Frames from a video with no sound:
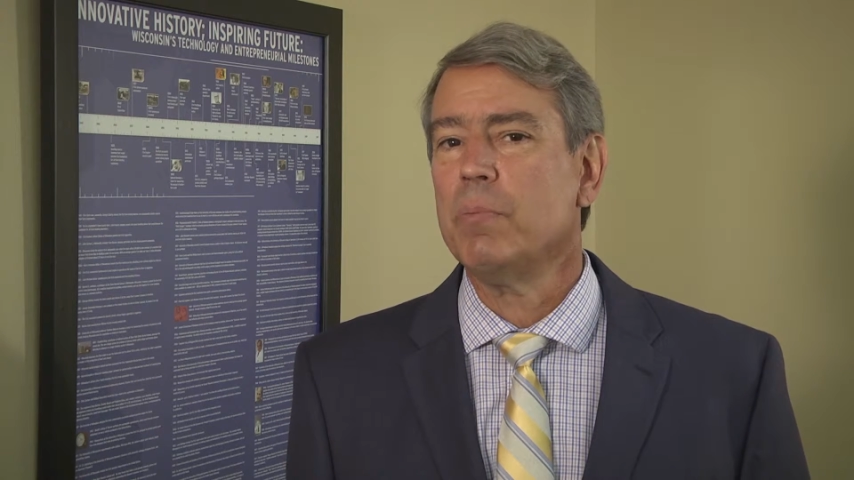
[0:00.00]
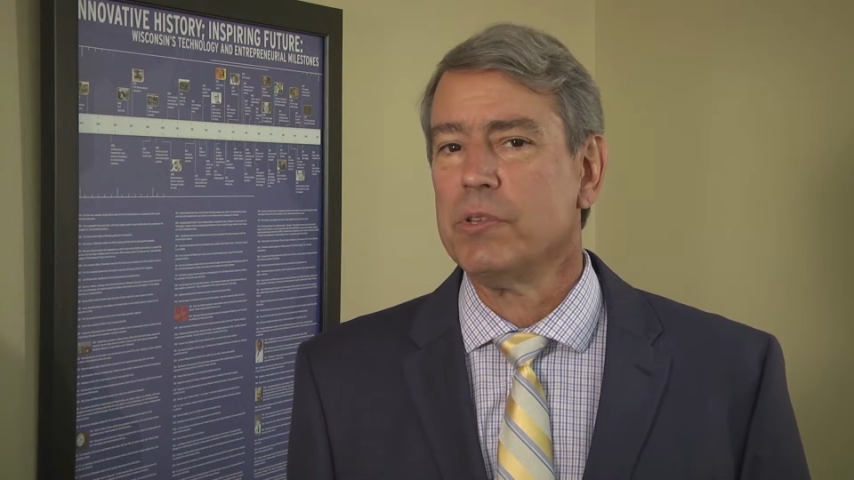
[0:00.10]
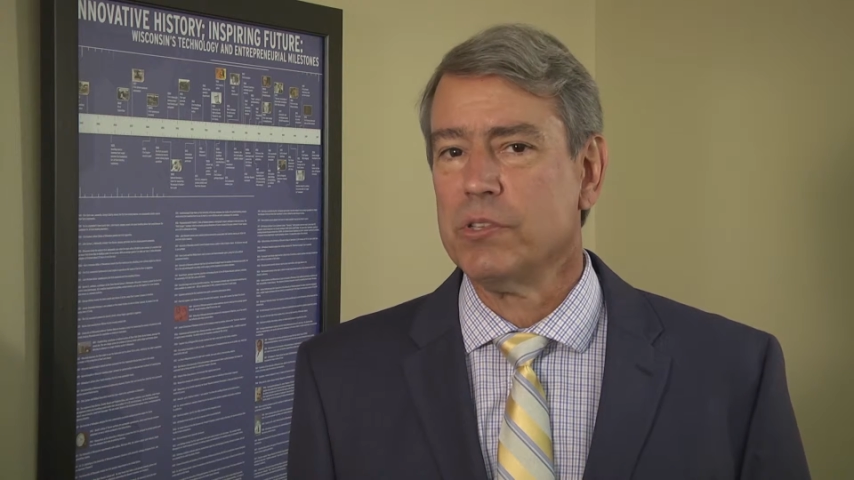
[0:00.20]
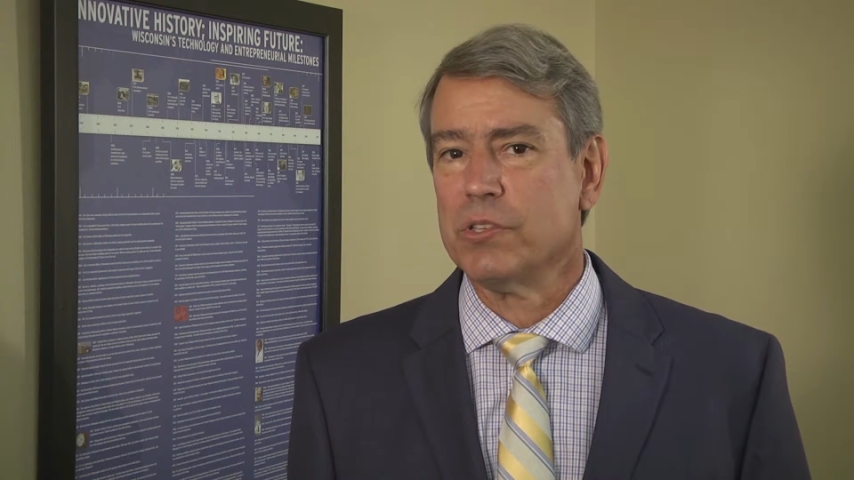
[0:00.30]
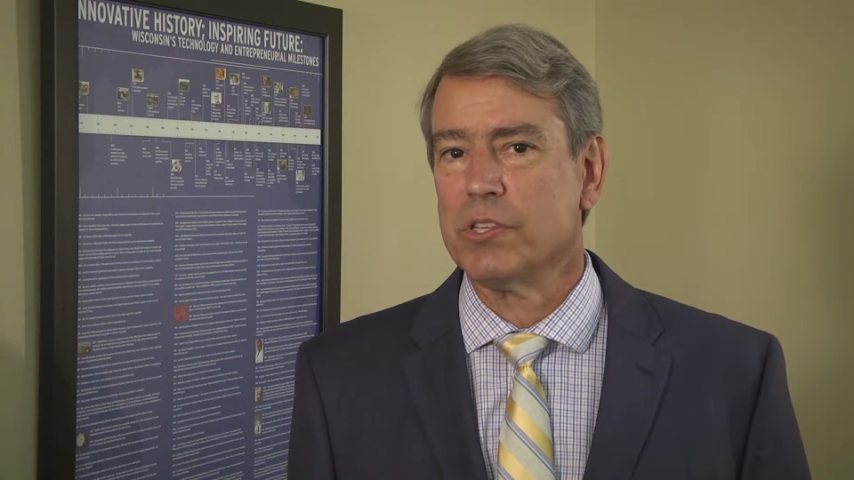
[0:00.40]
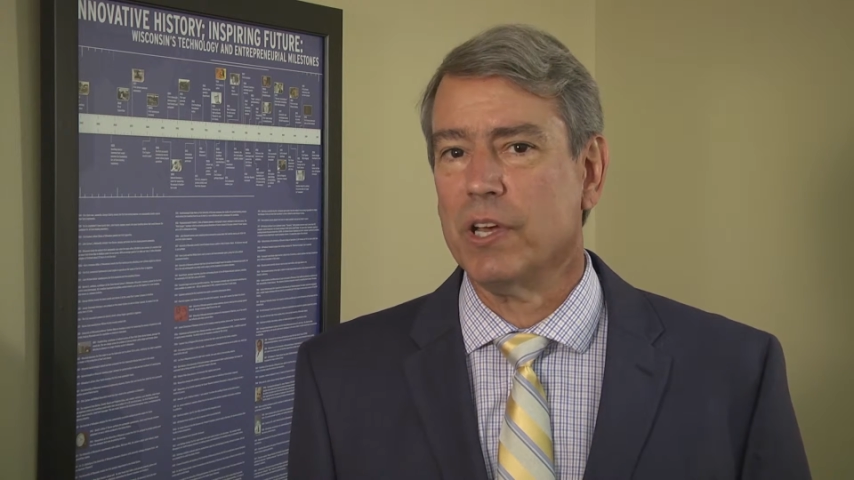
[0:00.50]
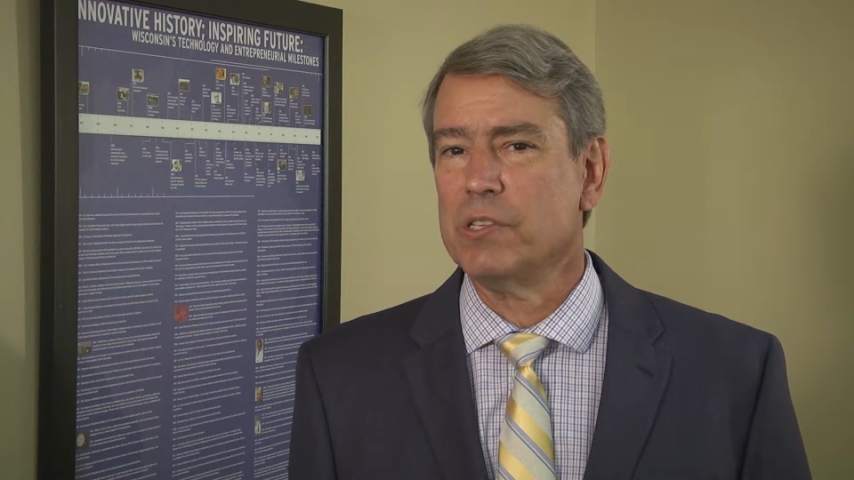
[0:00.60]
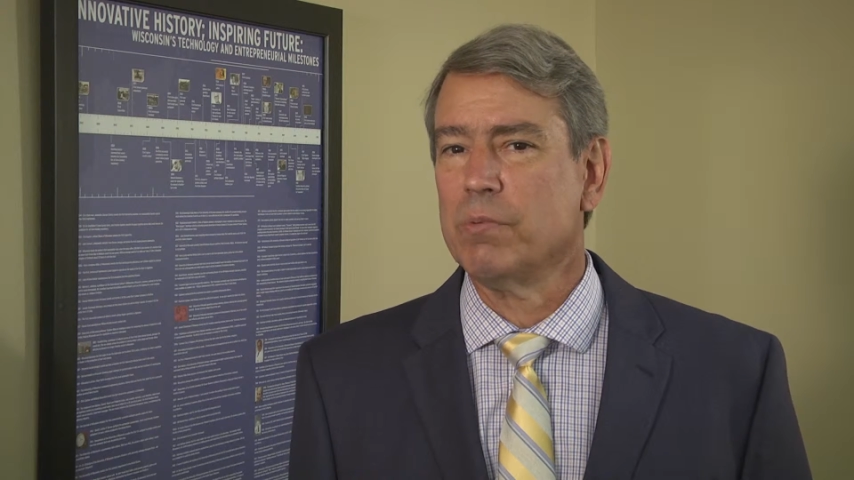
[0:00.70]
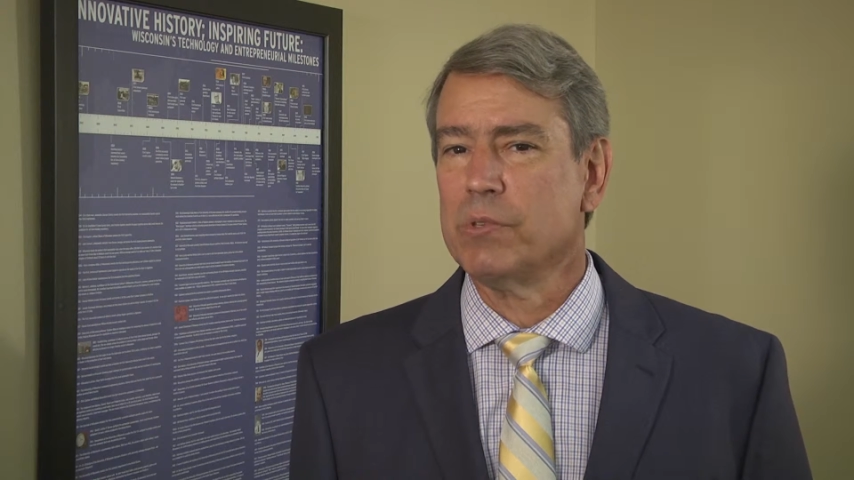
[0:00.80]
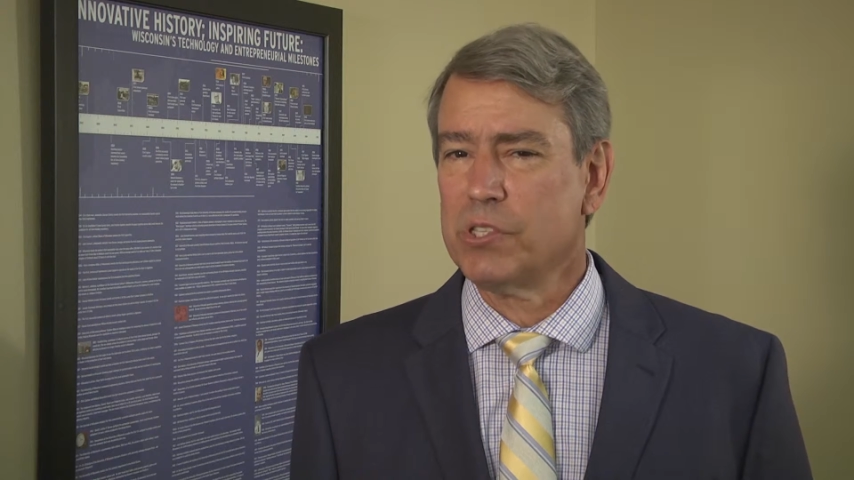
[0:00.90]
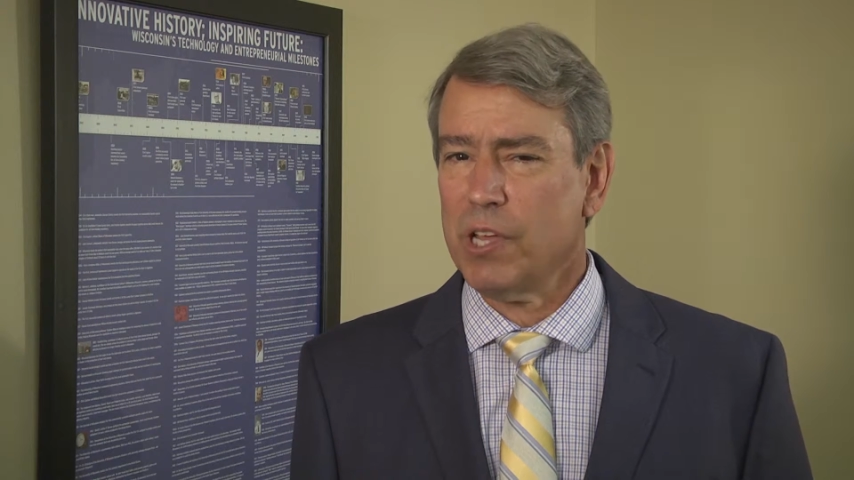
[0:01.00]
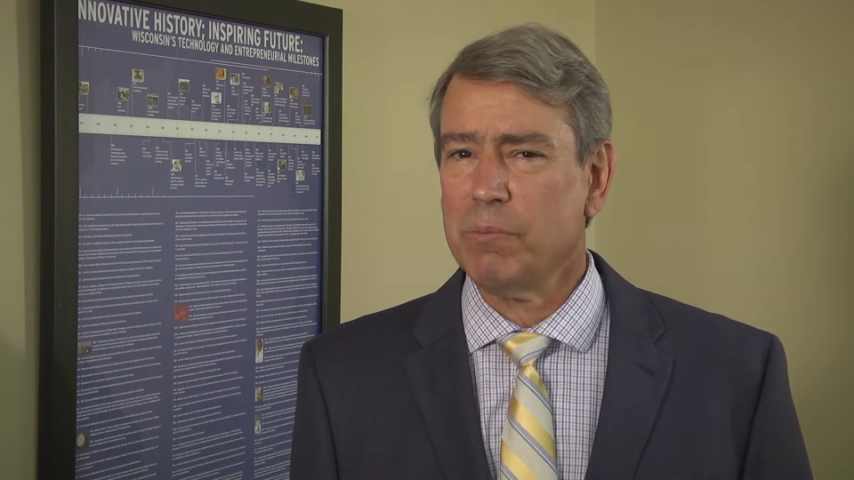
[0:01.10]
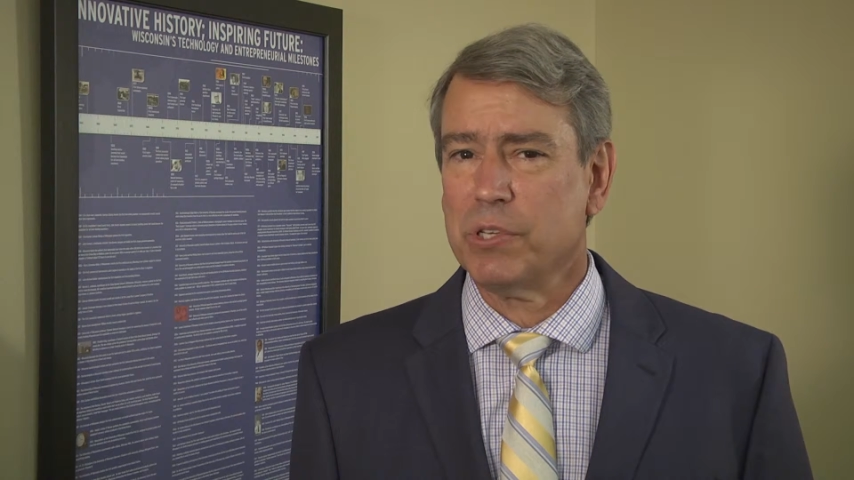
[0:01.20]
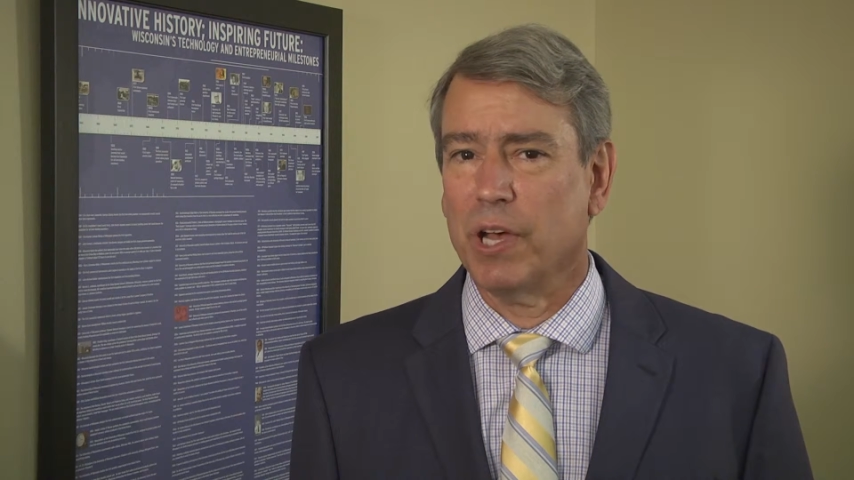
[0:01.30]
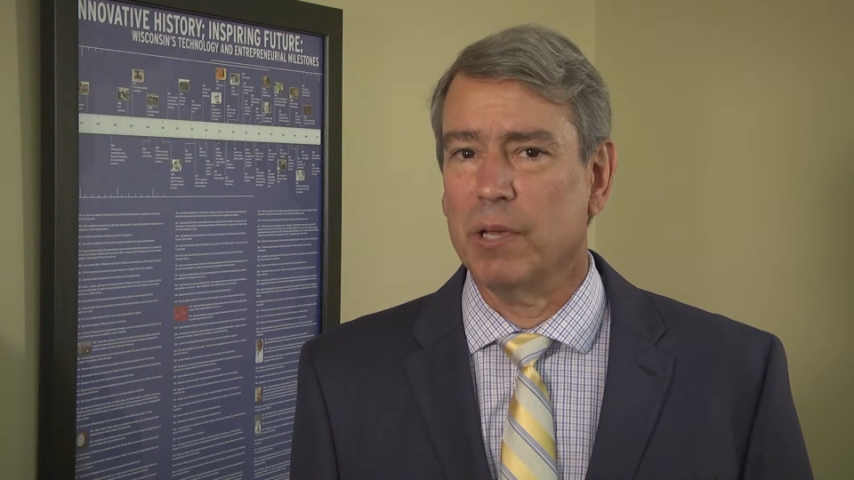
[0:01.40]
business sites with
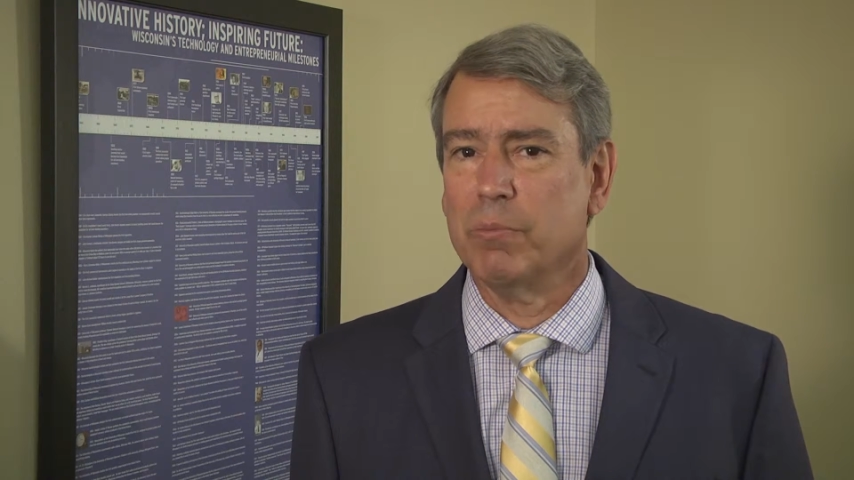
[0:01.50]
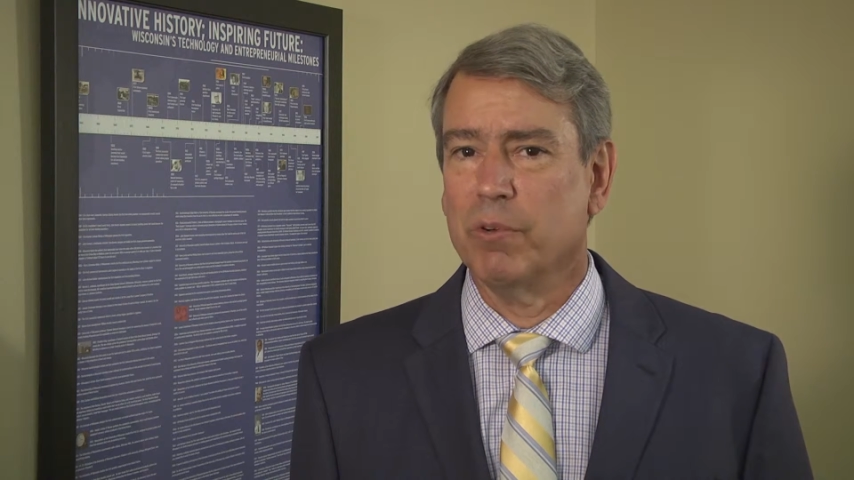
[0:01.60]
some type